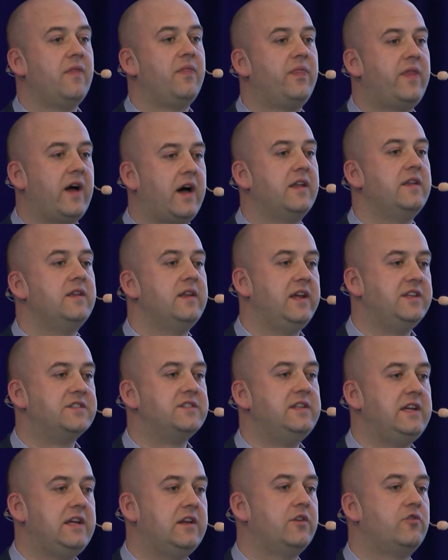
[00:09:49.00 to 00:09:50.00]
That is
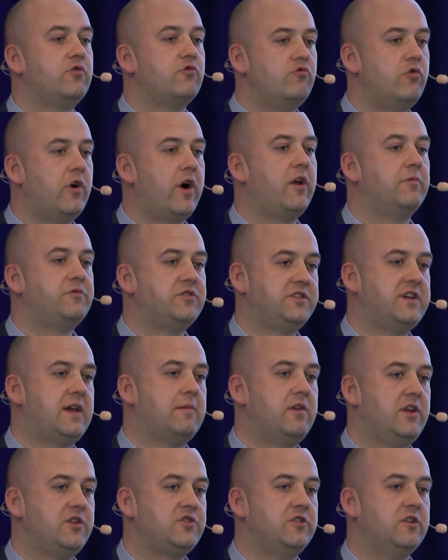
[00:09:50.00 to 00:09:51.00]
needed right up to
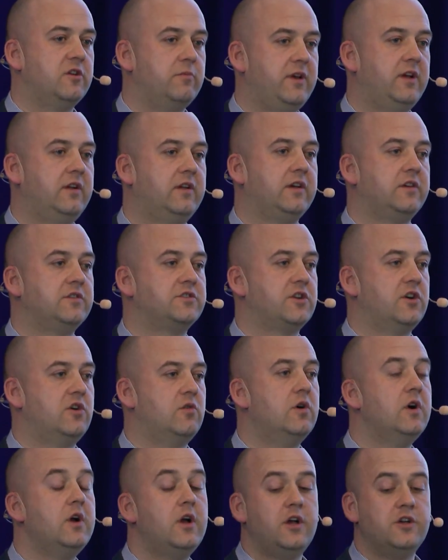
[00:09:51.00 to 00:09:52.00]
demolition of the building. So
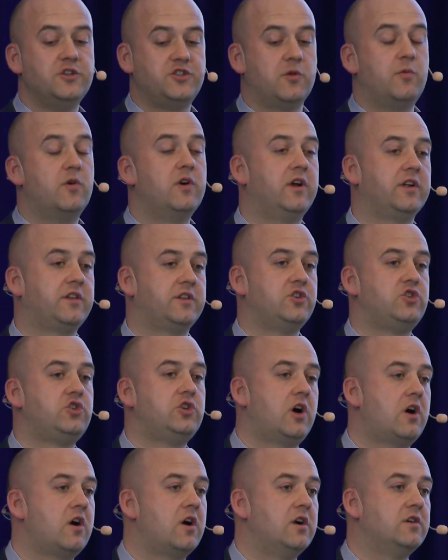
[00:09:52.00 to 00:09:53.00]
somewhere like the
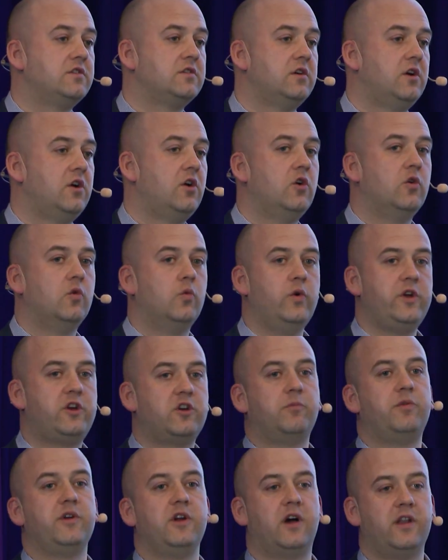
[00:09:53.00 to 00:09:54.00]
Shard, we could
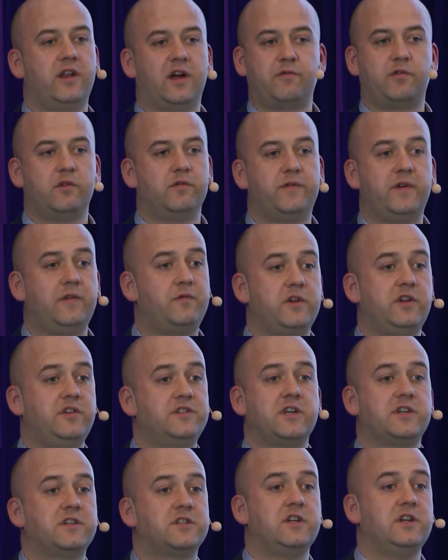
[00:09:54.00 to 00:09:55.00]
be on that for 50,
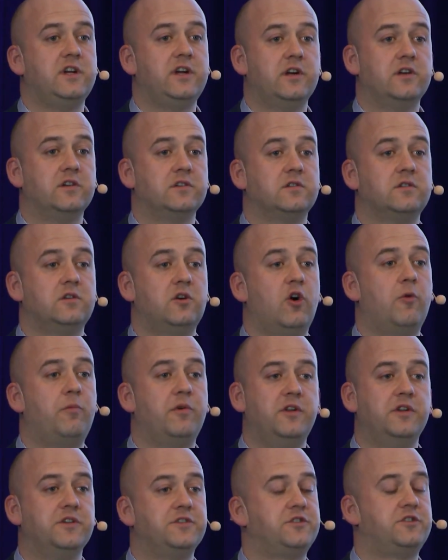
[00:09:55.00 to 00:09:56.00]
60 years up
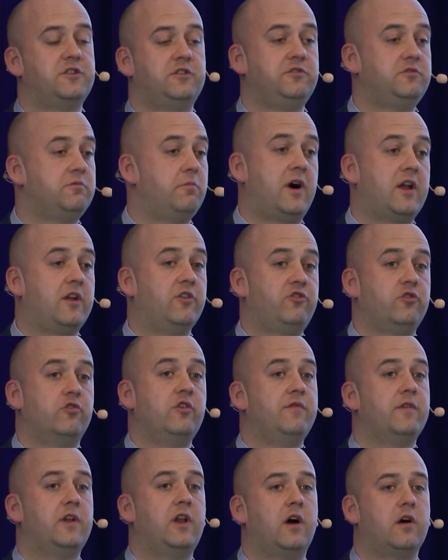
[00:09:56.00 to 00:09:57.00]
until it's demolished or
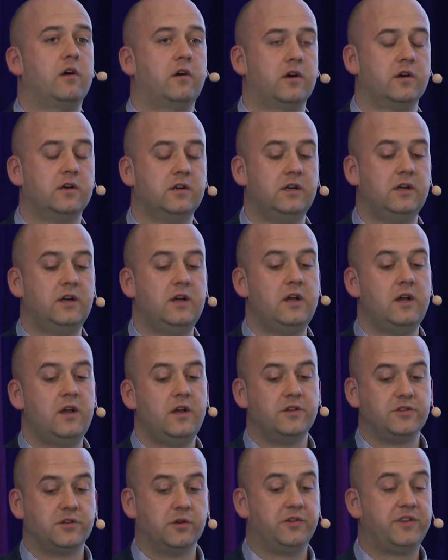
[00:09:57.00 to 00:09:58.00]
even longer.
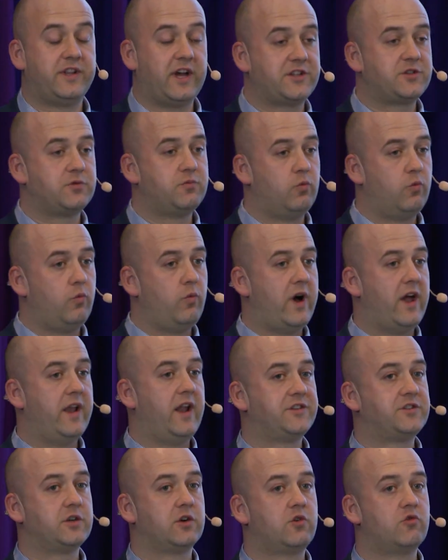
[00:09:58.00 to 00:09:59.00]
So that's
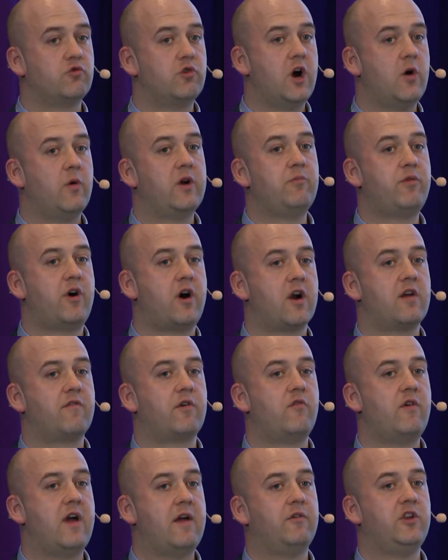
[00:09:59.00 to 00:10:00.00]
a growing part of our
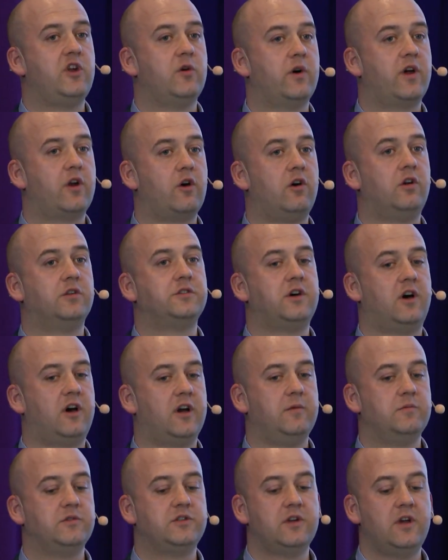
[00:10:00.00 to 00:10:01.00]
revenue at all
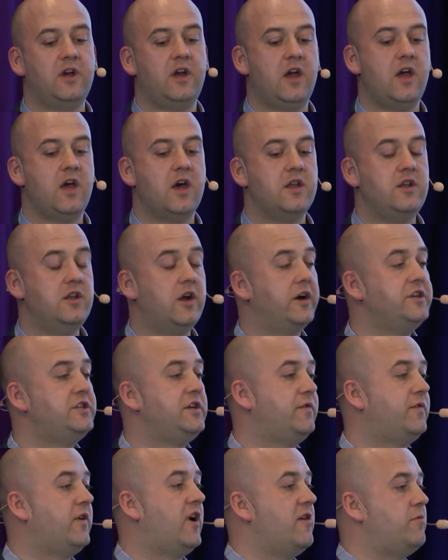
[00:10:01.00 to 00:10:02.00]
times.
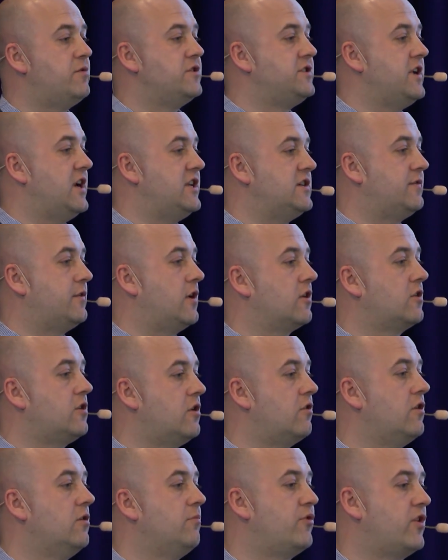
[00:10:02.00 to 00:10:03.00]
95% of our
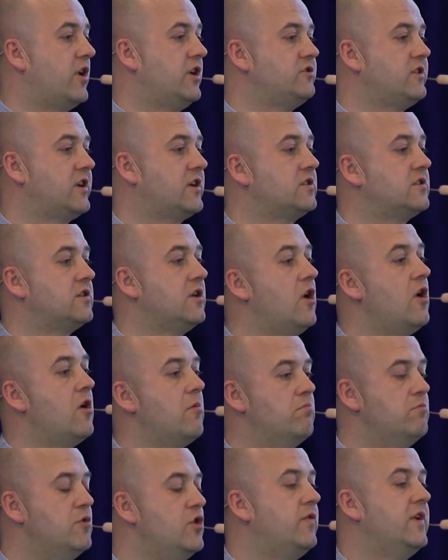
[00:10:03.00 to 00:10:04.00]
current projects
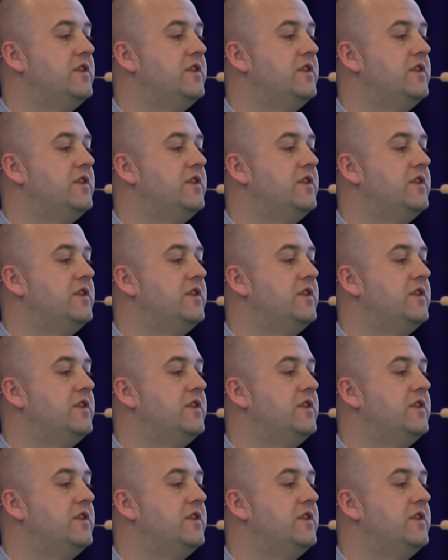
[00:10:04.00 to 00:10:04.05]
move